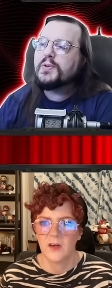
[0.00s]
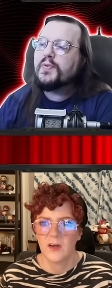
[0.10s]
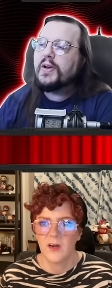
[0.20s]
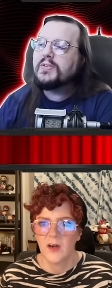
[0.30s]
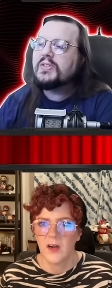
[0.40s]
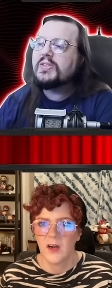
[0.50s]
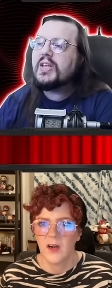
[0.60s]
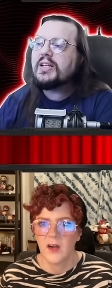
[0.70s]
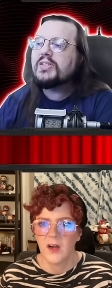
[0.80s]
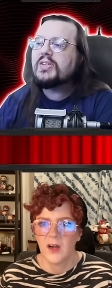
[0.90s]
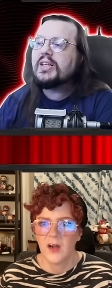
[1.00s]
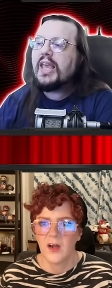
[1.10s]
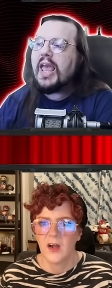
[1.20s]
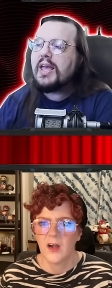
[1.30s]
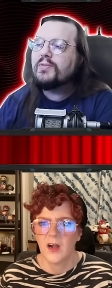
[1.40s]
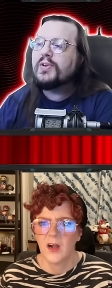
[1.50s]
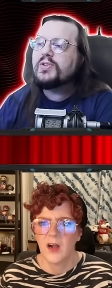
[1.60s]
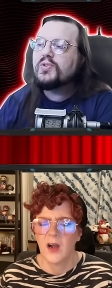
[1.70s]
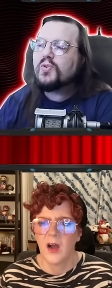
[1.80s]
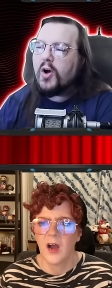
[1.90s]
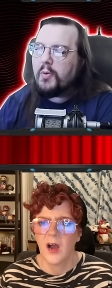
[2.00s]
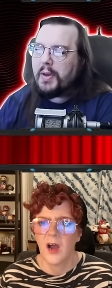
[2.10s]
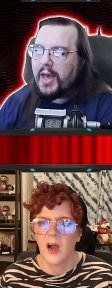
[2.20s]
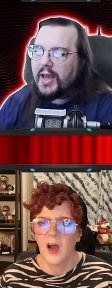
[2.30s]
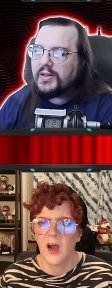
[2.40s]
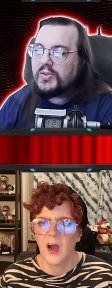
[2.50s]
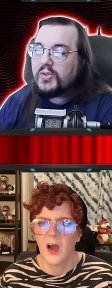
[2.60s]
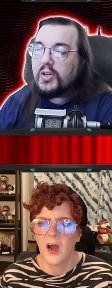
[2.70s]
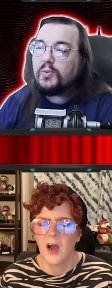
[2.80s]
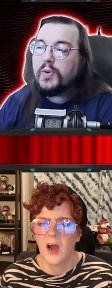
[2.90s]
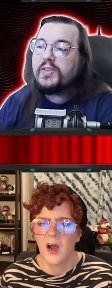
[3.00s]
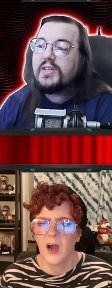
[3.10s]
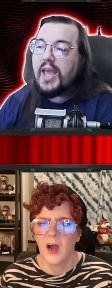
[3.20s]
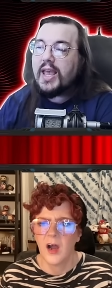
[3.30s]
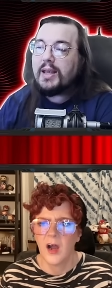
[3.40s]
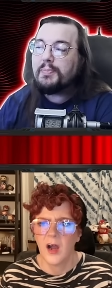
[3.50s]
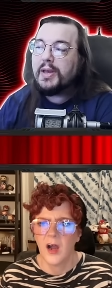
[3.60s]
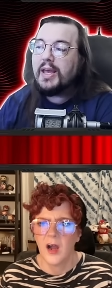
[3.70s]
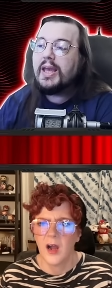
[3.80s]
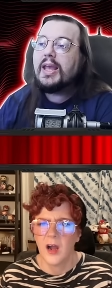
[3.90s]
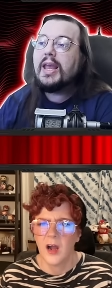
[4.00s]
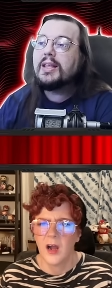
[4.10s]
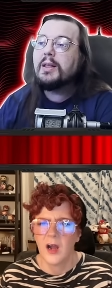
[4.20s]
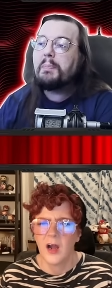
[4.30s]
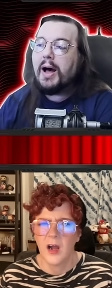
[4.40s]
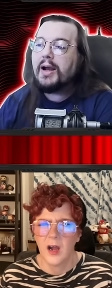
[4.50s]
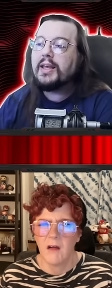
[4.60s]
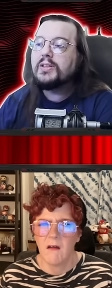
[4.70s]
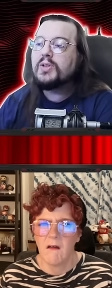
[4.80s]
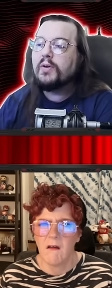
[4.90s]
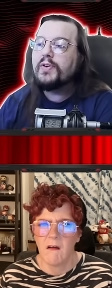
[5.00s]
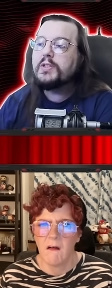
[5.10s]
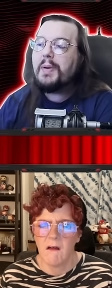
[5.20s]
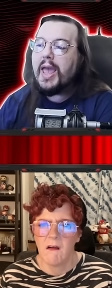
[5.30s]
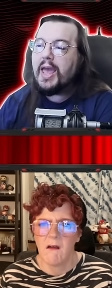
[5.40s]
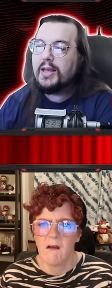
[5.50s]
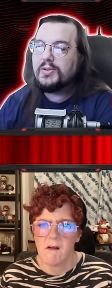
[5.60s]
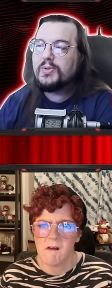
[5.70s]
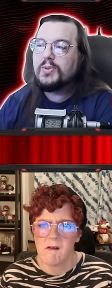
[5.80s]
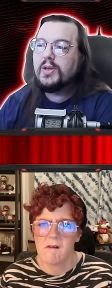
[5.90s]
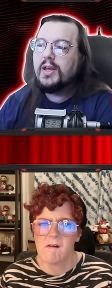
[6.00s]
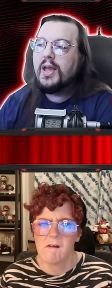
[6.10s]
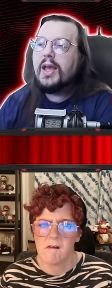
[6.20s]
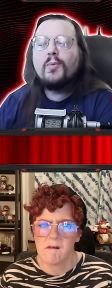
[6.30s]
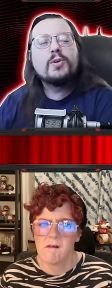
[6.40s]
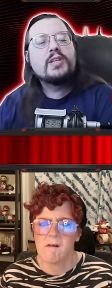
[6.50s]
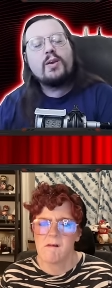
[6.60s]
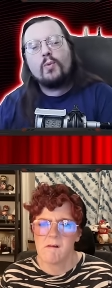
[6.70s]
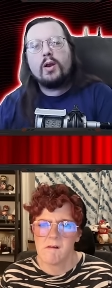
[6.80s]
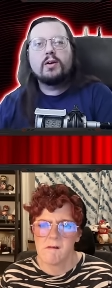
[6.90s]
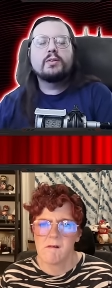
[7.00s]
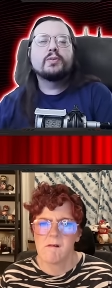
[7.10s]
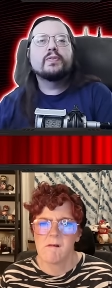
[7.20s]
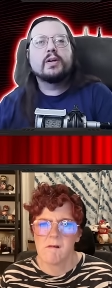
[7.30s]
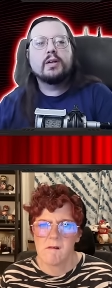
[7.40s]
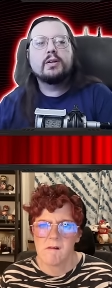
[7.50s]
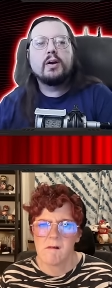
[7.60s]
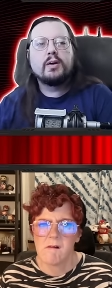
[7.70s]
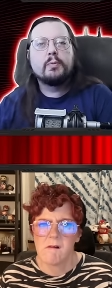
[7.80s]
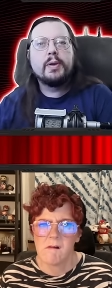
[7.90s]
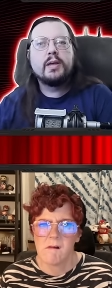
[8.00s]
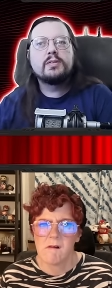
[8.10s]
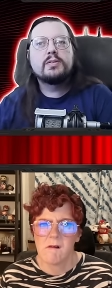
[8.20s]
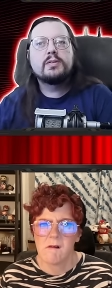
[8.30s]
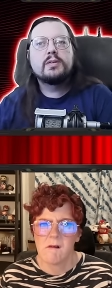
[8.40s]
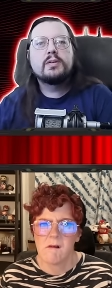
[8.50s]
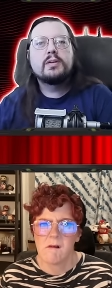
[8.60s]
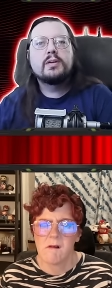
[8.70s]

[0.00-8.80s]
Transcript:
Speaker 1: officers found six canvas drawbags sealed with tape in the pockets of his pants. Was he wearing those fucking cargo pants?